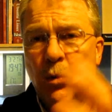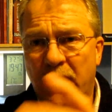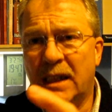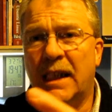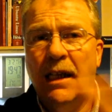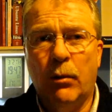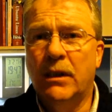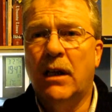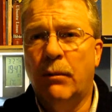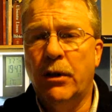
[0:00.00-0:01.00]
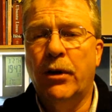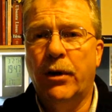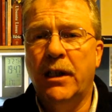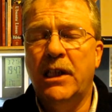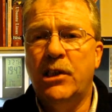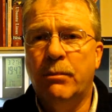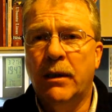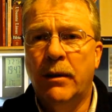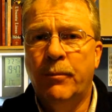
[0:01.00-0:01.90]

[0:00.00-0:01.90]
with the scale of what's happening there in Egypt.